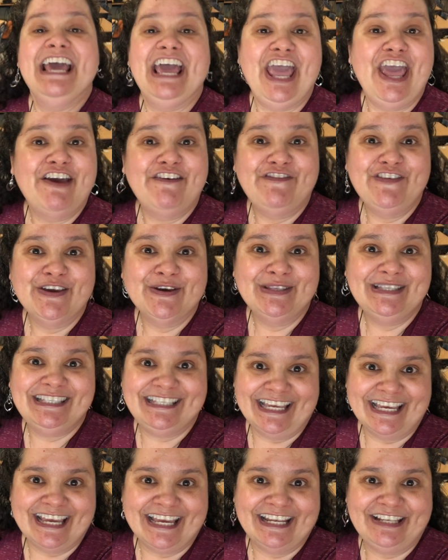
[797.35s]
If you
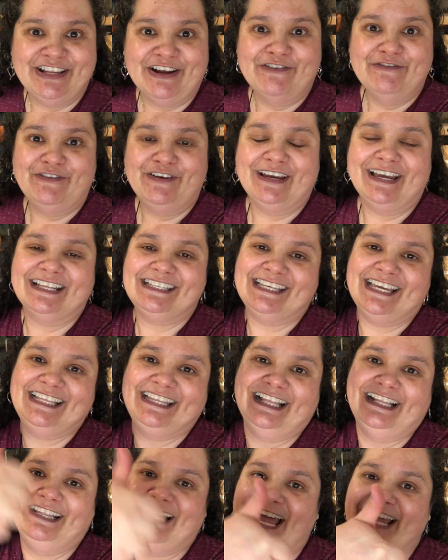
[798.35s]
did, don't forget to
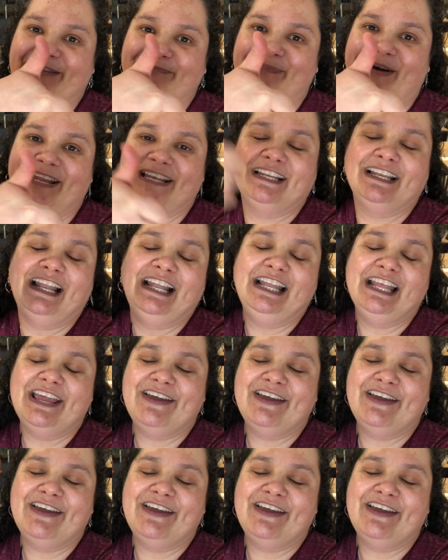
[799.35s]
hit the like button,